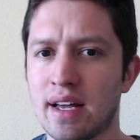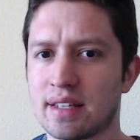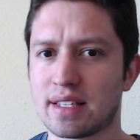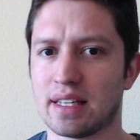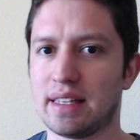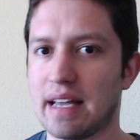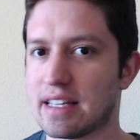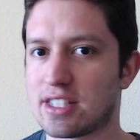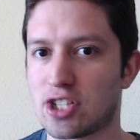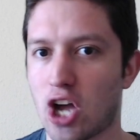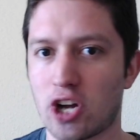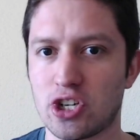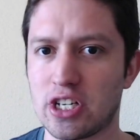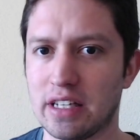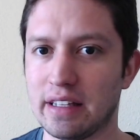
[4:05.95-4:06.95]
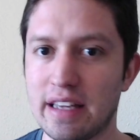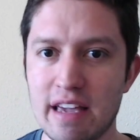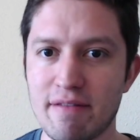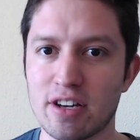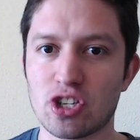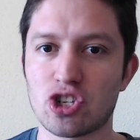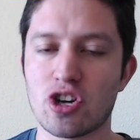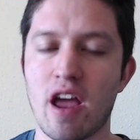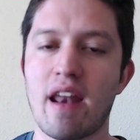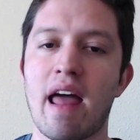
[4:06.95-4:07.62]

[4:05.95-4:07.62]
to let Sanji leave and shit.